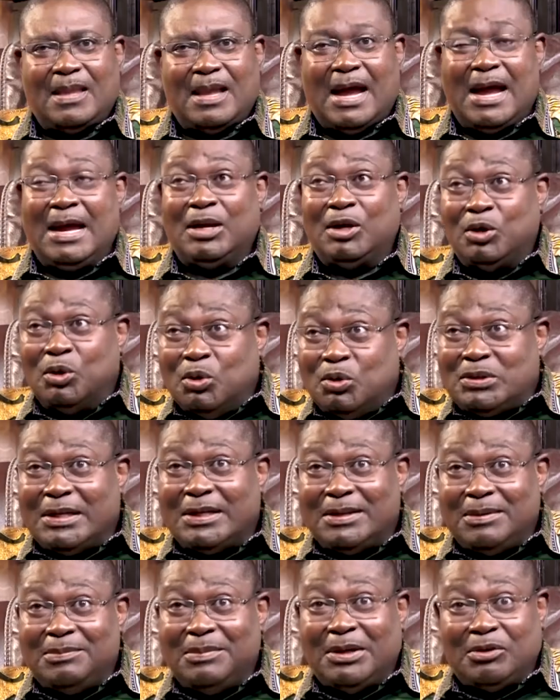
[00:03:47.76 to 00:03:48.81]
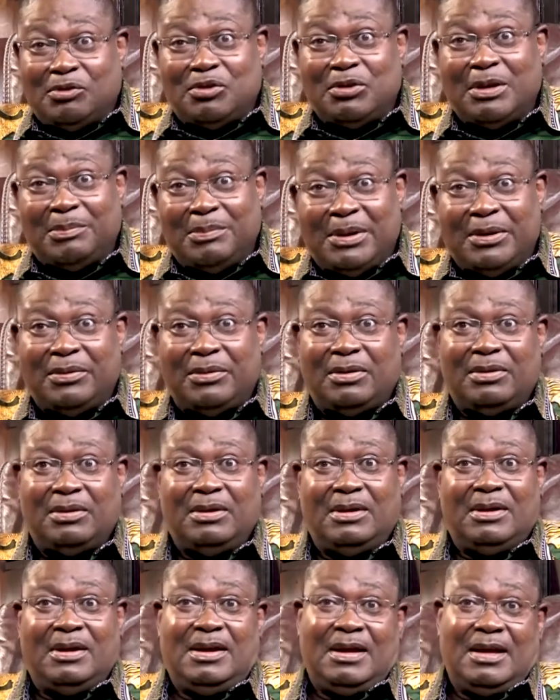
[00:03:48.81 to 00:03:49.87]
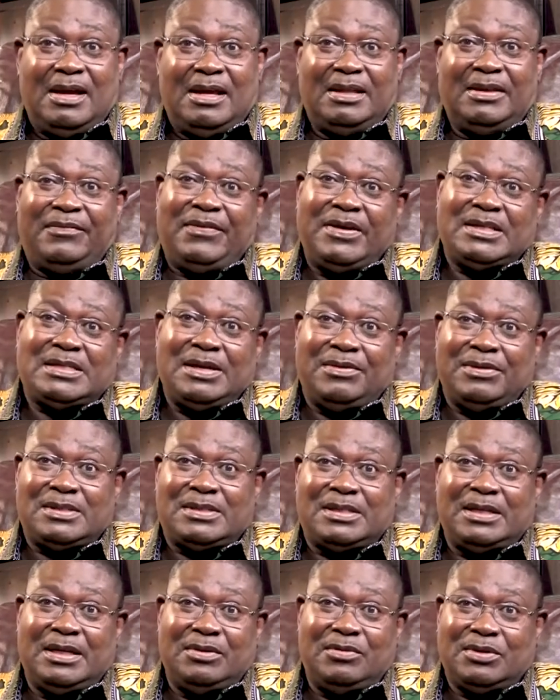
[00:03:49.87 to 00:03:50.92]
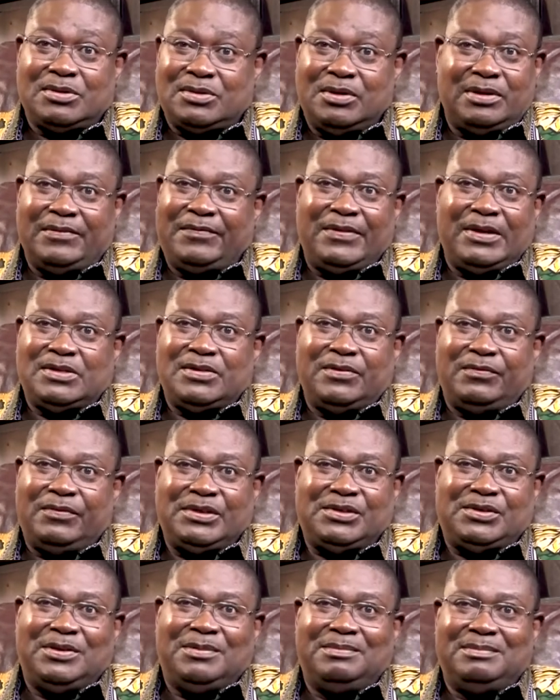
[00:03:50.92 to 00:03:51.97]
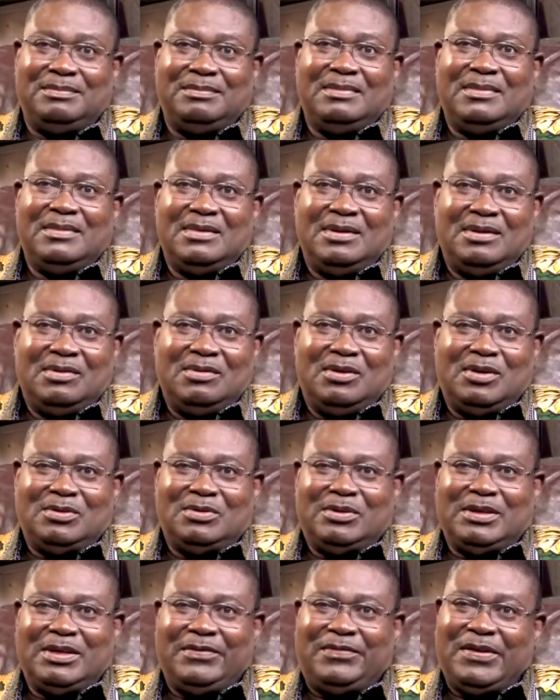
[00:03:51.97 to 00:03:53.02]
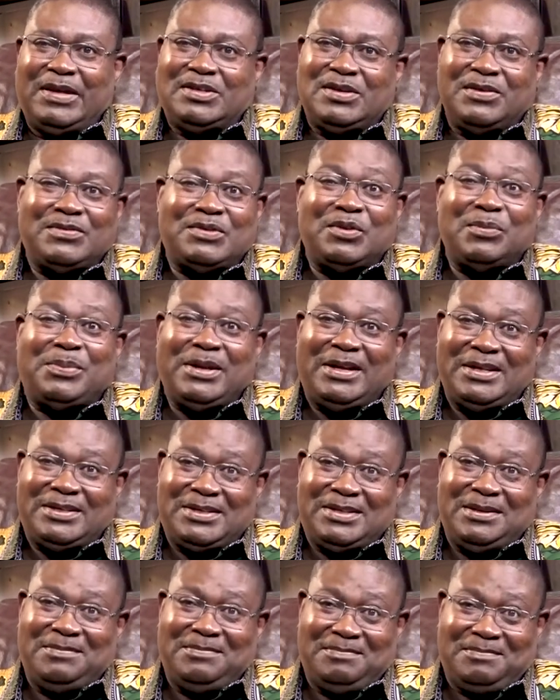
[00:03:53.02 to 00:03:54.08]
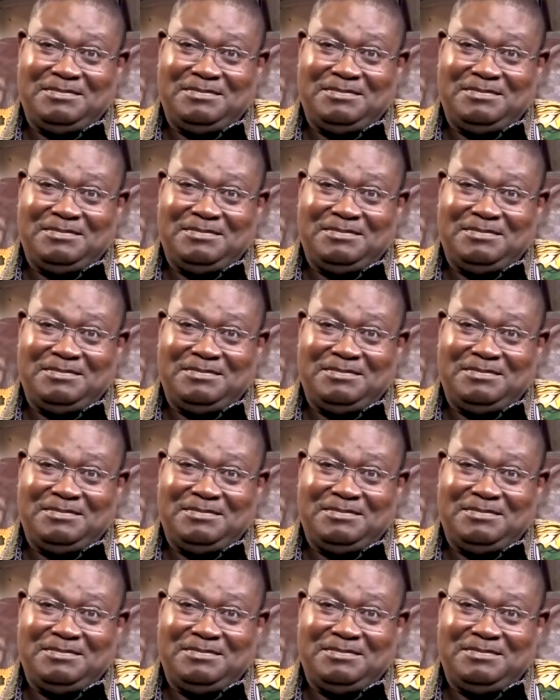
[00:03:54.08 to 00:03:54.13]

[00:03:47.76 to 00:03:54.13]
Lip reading: I looked at them into the mirror, and the face I was seeing was not the face of wisdom, although the face of stupidity.